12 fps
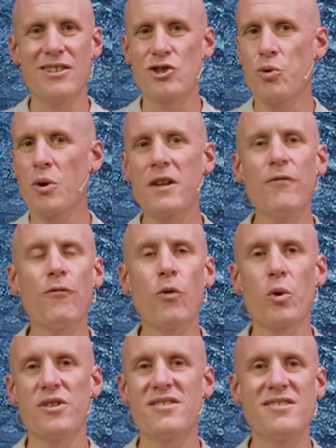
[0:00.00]
is
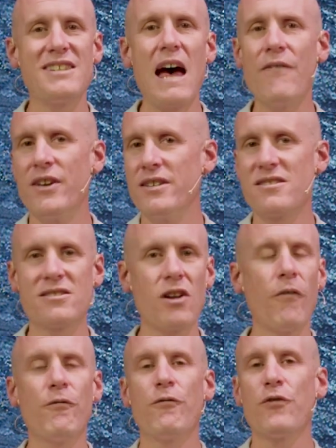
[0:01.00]
24 7
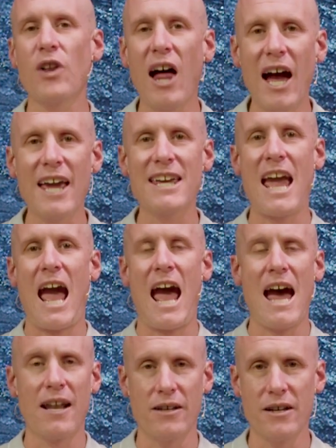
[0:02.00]
stuff flying
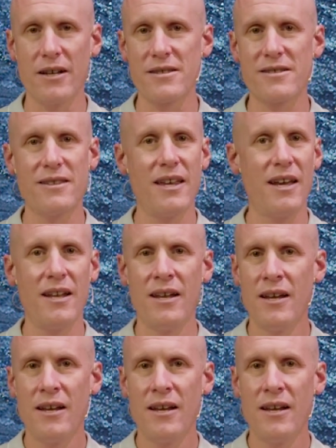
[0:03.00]
at us that,